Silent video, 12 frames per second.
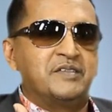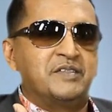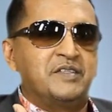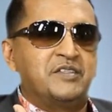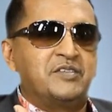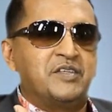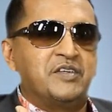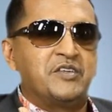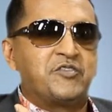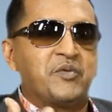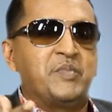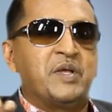in the
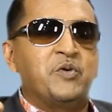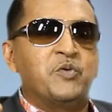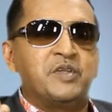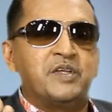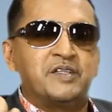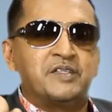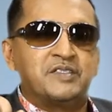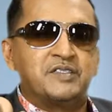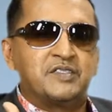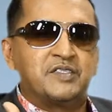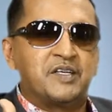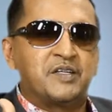Trinbagonian
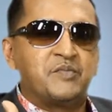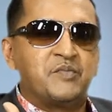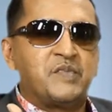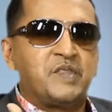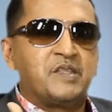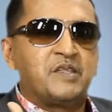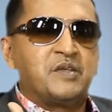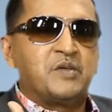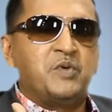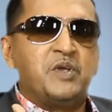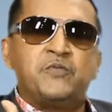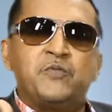circuit,
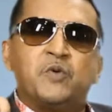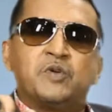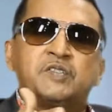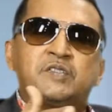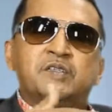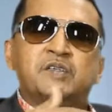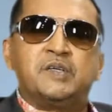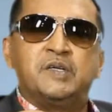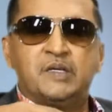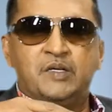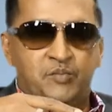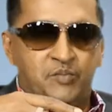we are forced to
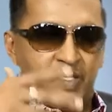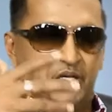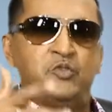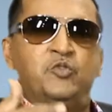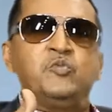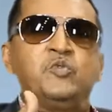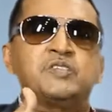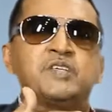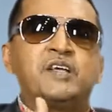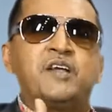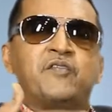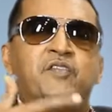make new
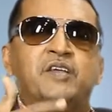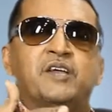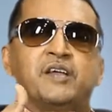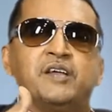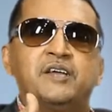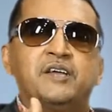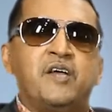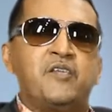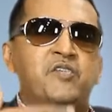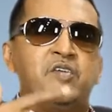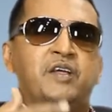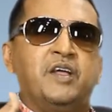music every year,
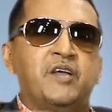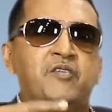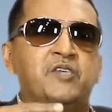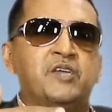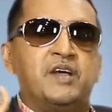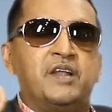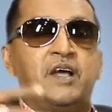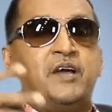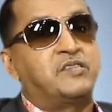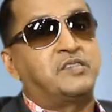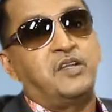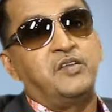and I have
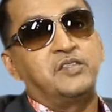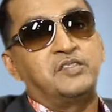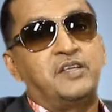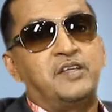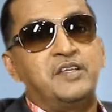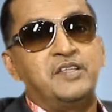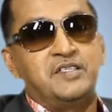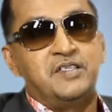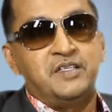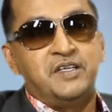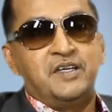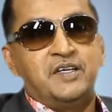to tell you, it's not an
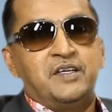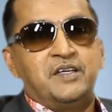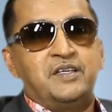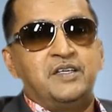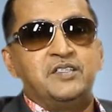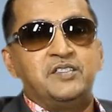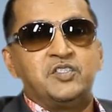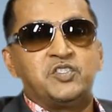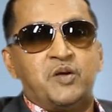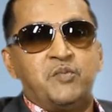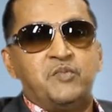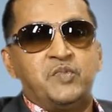easy
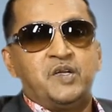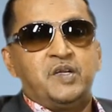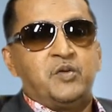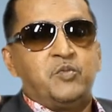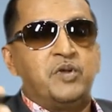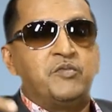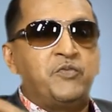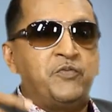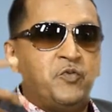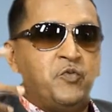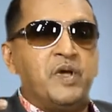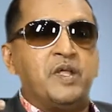job. One of the
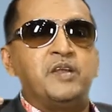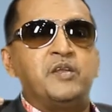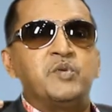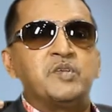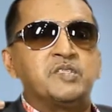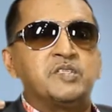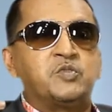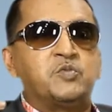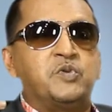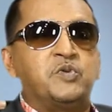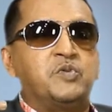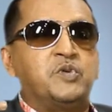few men in the business
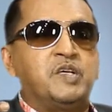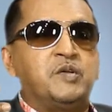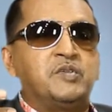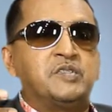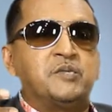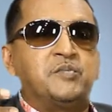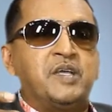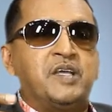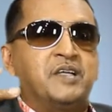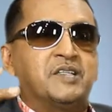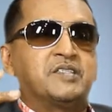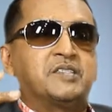who are able to make
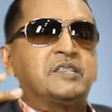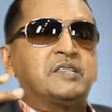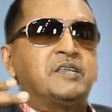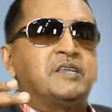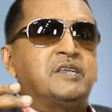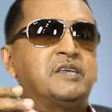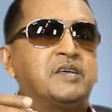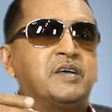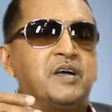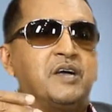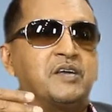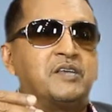hits
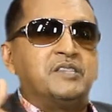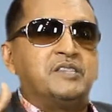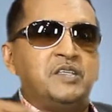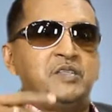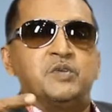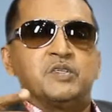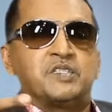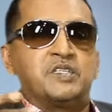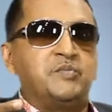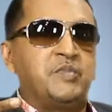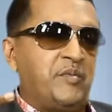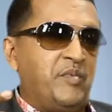
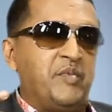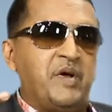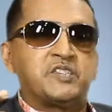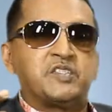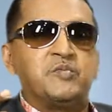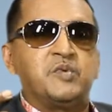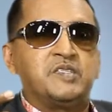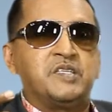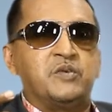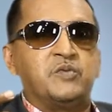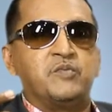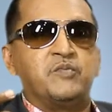continuously might be Marshall
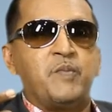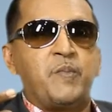Montano,